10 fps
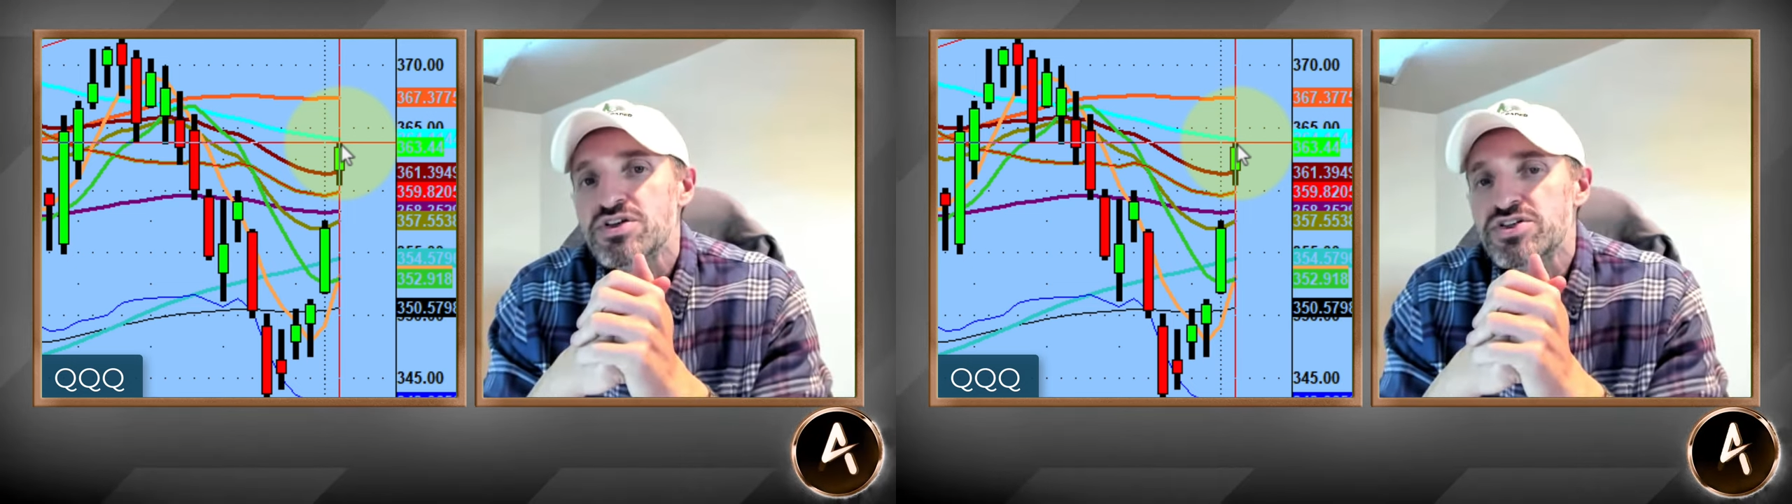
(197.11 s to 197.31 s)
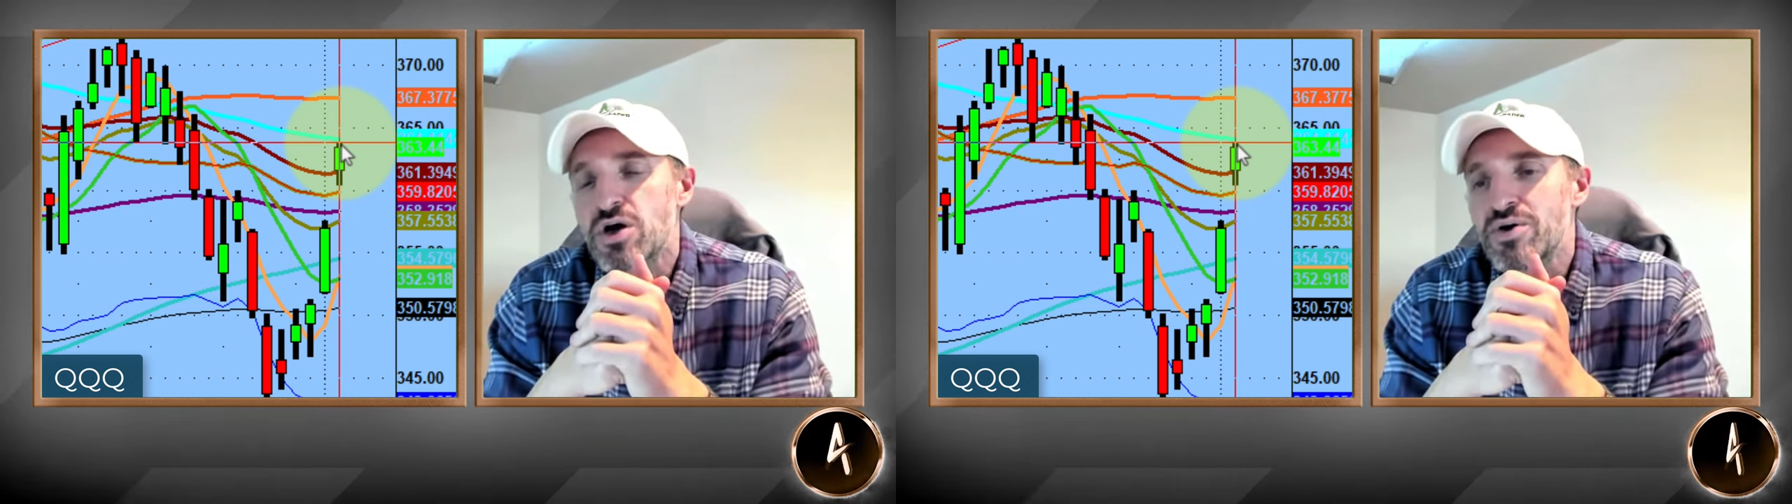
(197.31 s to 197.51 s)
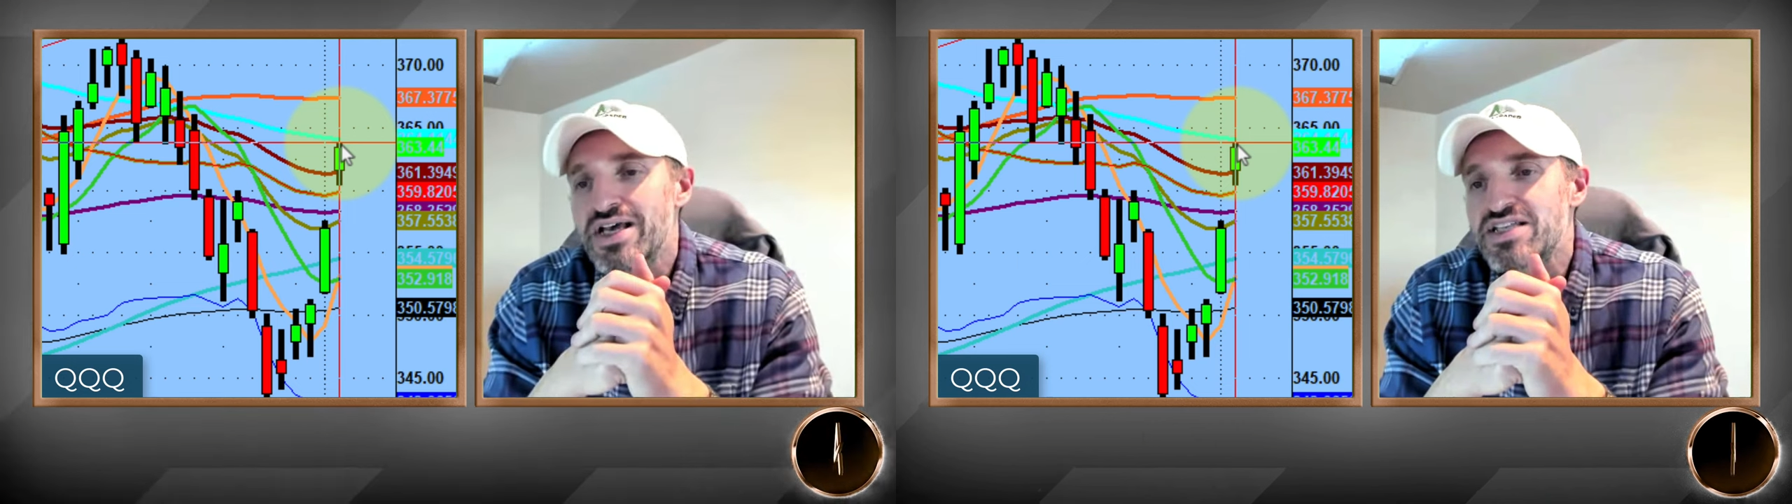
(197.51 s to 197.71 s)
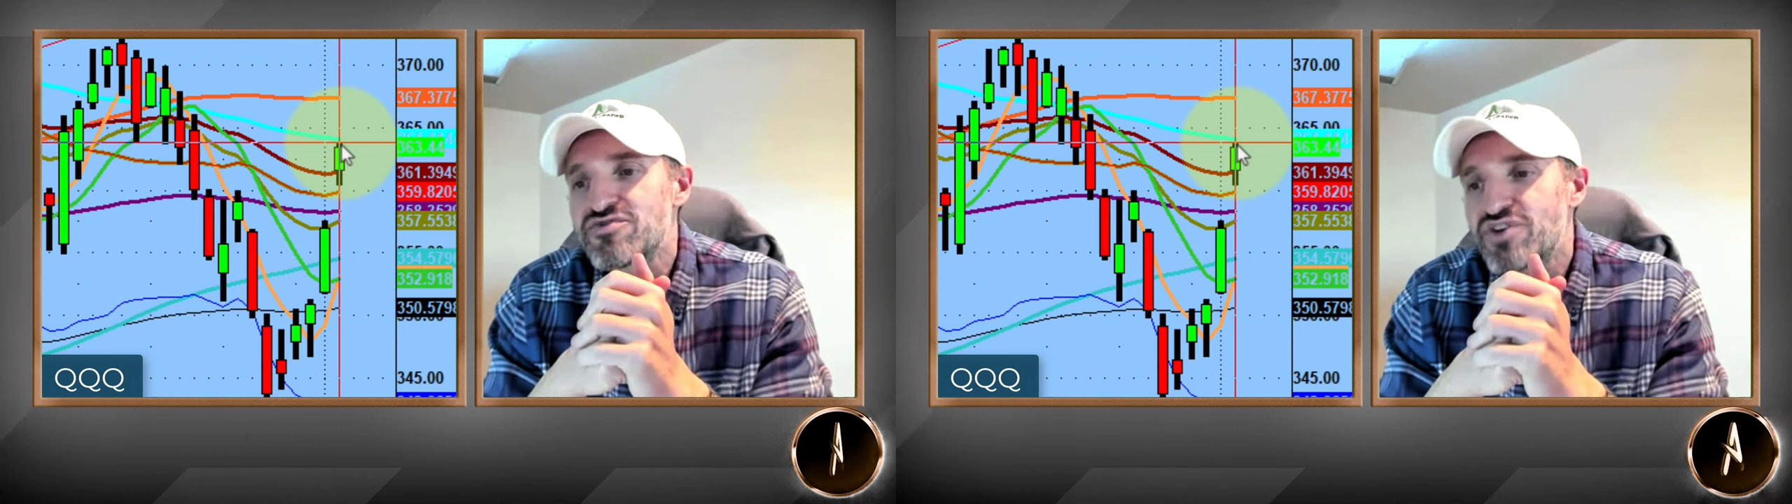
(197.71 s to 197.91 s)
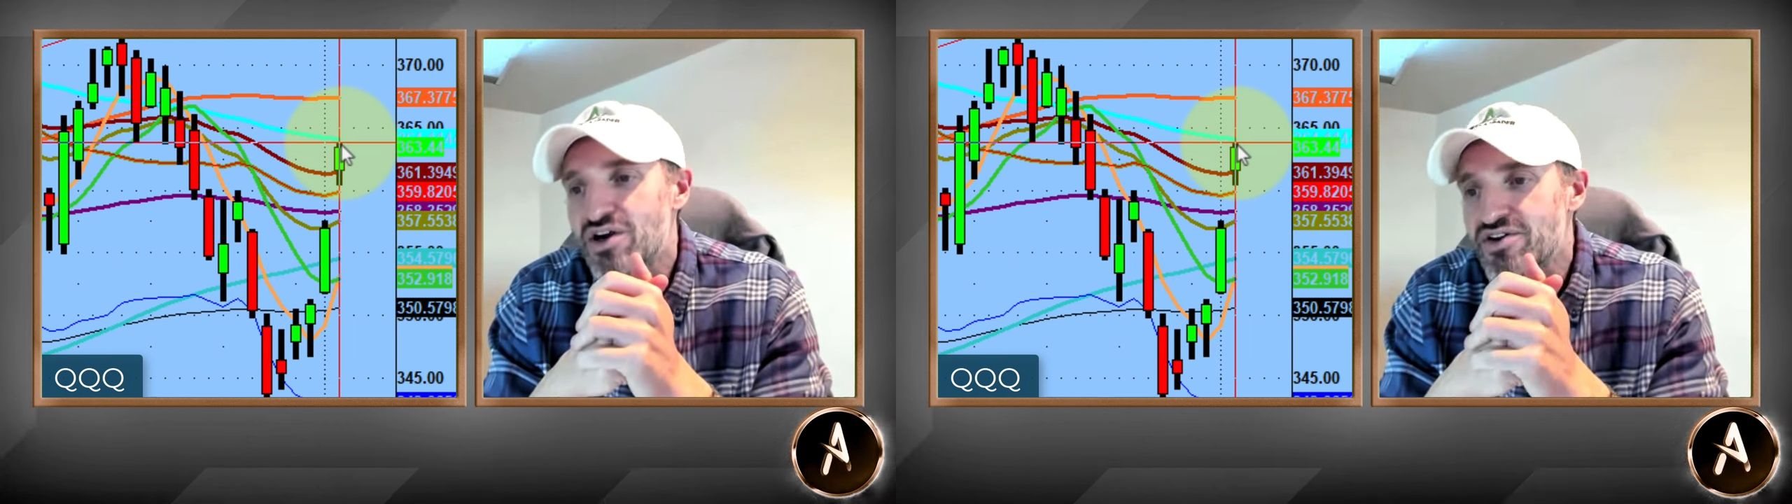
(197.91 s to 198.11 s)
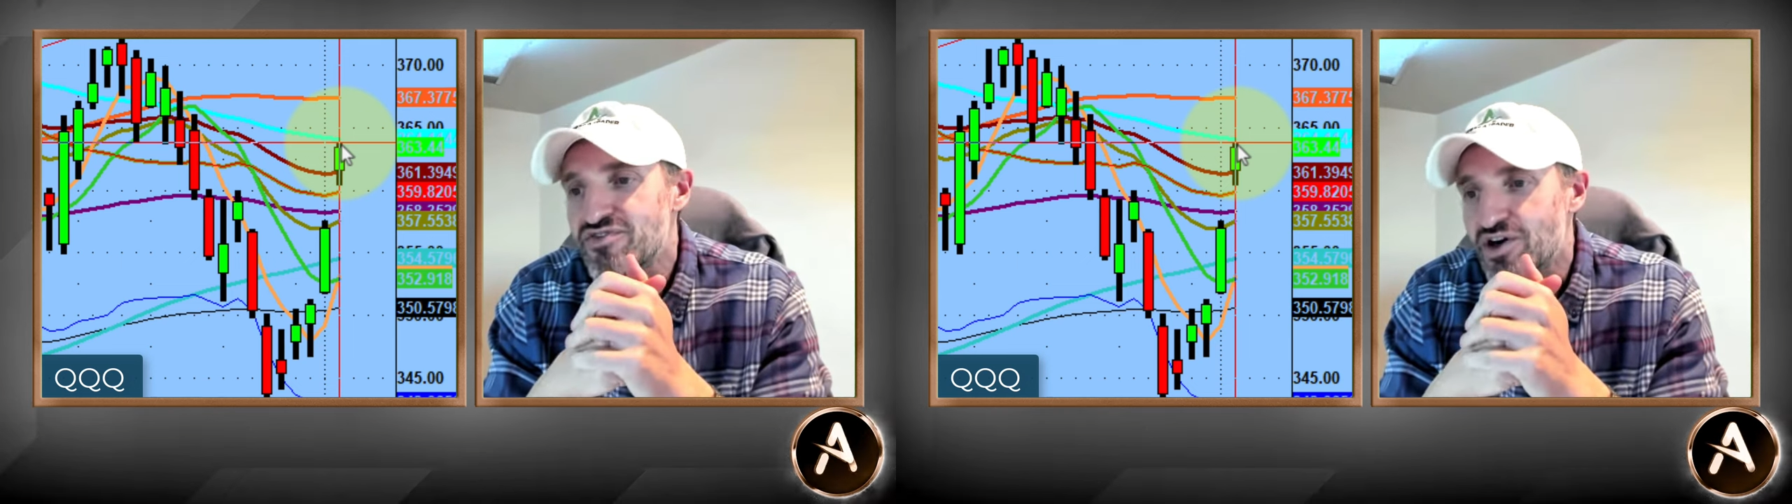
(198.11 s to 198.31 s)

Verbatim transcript: so it's very,